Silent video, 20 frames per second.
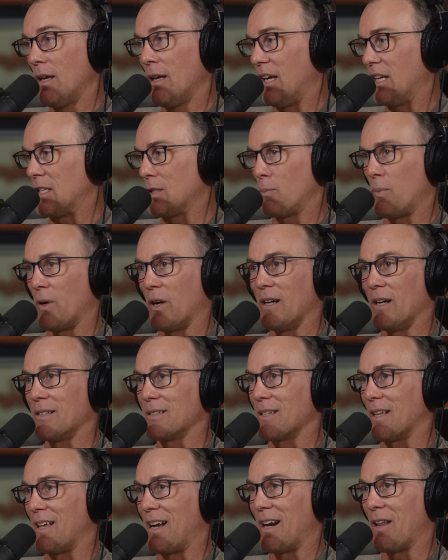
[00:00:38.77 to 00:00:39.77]
experience
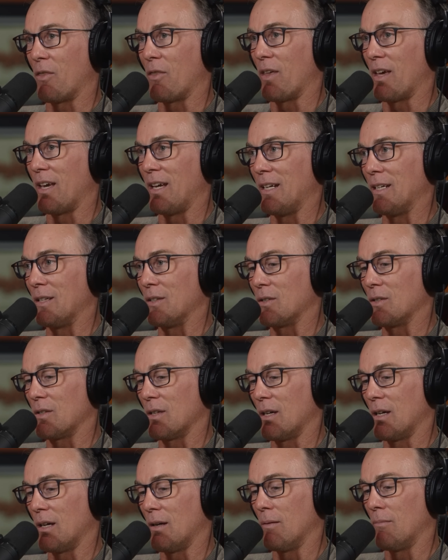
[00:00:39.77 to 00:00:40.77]
a lot of things
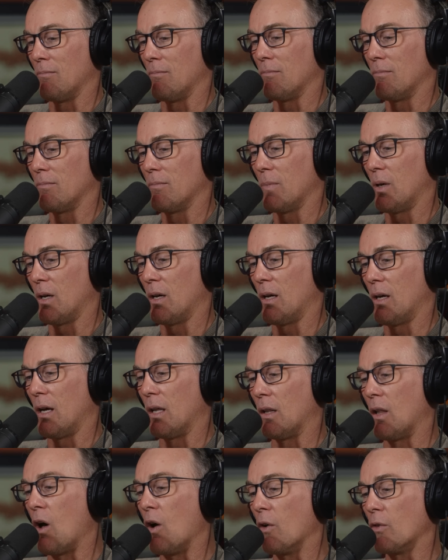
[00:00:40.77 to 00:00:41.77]

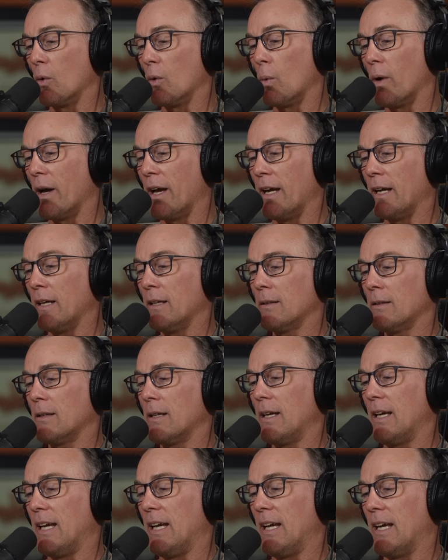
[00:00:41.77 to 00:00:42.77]
along the way,
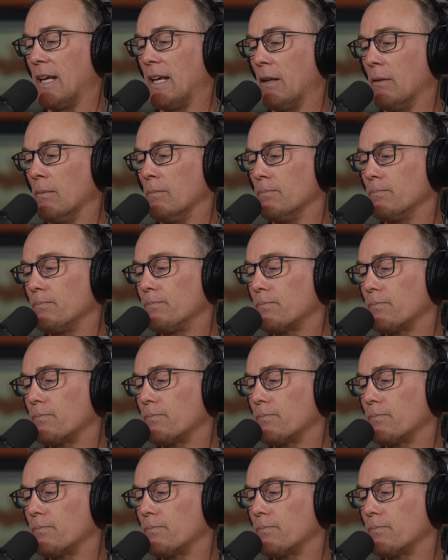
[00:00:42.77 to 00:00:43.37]
and